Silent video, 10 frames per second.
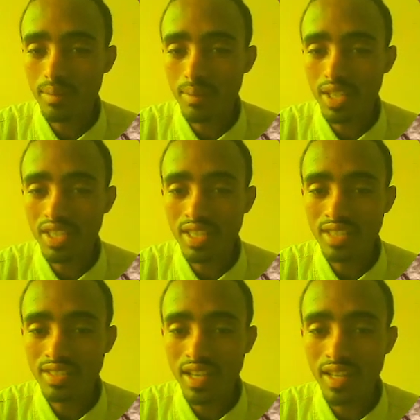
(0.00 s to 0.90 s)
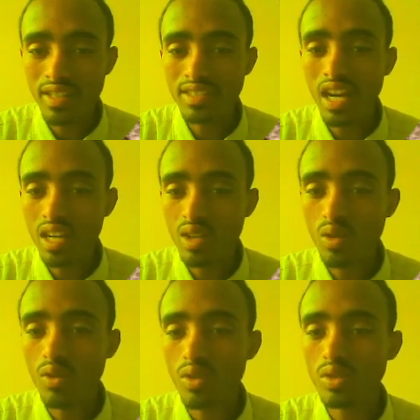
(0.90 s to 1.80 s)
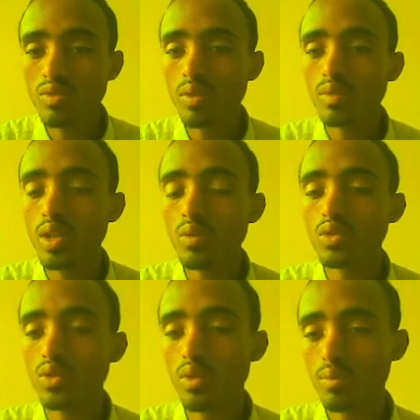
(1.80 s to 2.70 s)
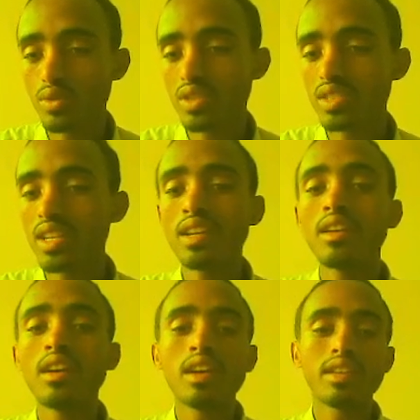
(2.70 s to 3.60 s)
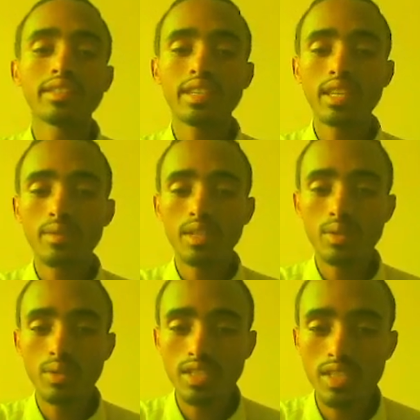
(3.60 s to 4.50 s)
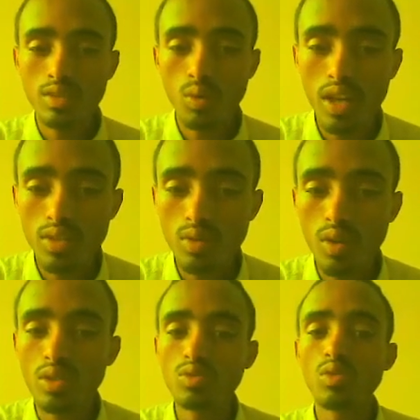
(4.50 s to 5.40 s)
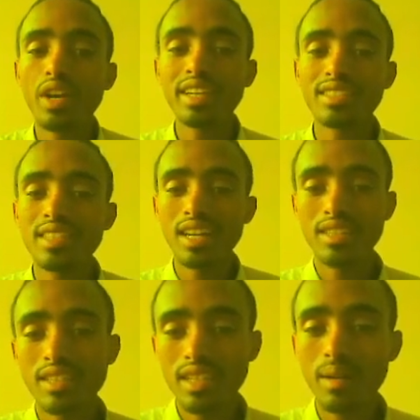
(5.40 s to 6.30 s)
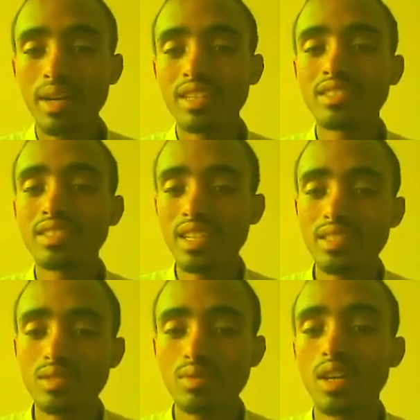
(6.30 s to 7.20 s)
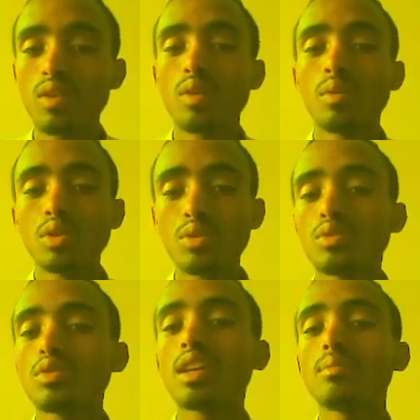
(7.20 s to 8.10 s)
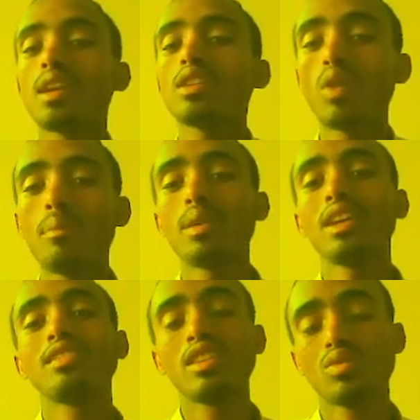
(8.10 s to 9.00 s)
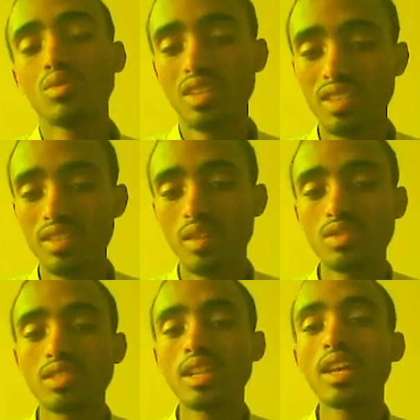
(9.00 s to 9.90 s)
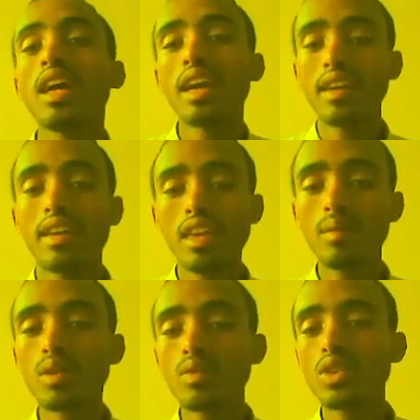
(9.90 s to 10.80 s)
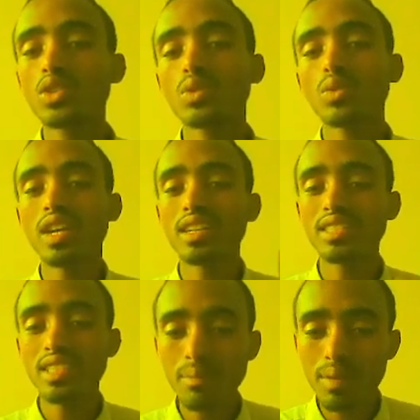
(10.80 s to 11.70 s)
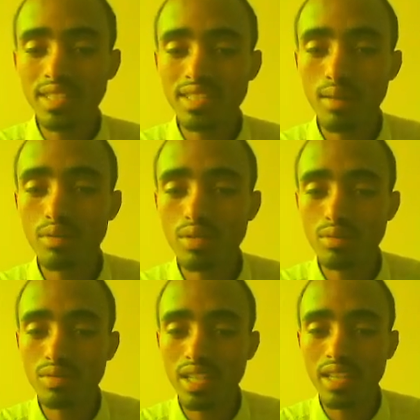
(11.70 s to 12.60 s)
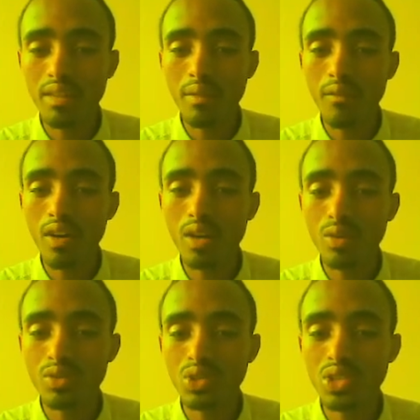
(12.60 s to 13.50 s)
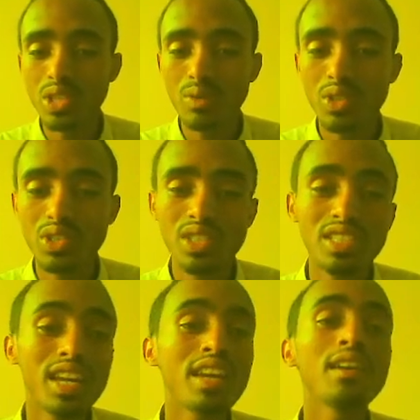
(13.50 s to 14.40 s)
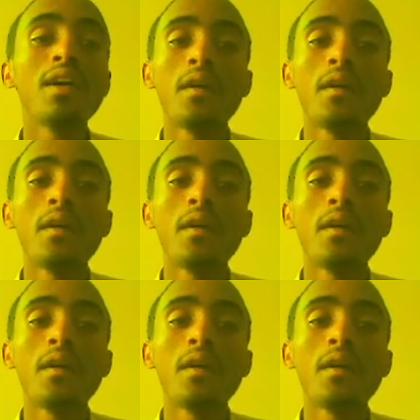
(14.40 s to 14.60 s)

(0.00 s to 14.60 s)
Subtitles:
meters, and the angle of launch from the equation of projectile is given, which is y is equals to x tan theta minus gx square over 2 square plus 1 plus tan square theta, which is a given equation. We can simply substitute the given value on these equations and